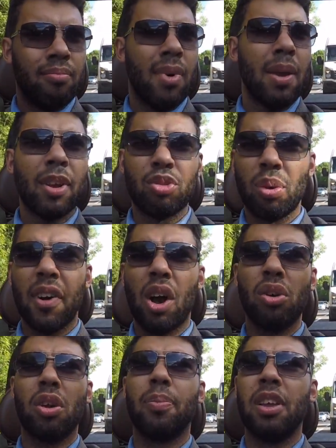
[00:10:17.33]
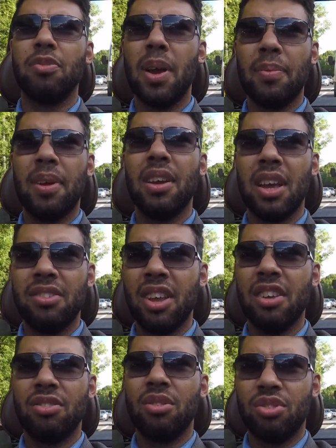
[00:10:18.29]
Maybe that's what the hold up is. Maybe it
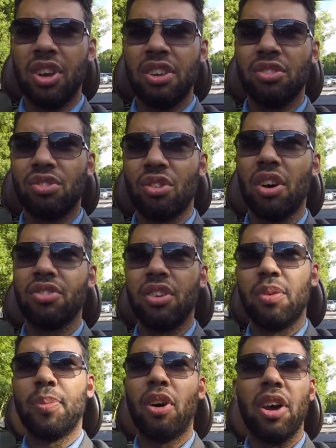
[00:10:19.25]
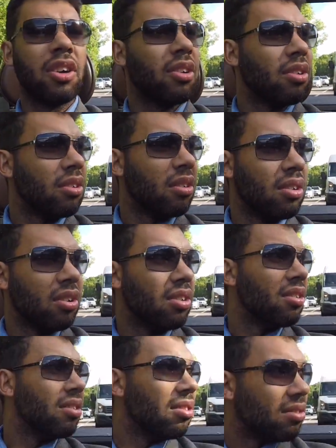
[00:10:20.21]
is Jesus Christ on a bike.
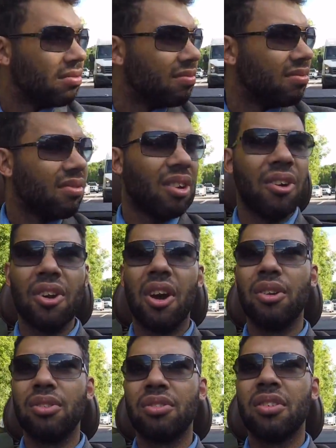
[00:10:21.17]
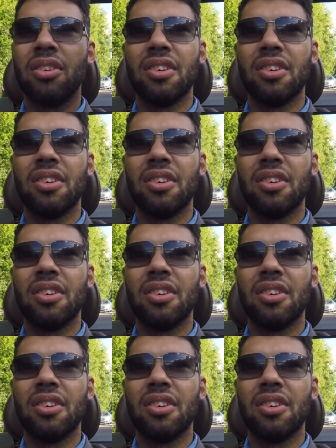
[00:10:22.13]
Who knows?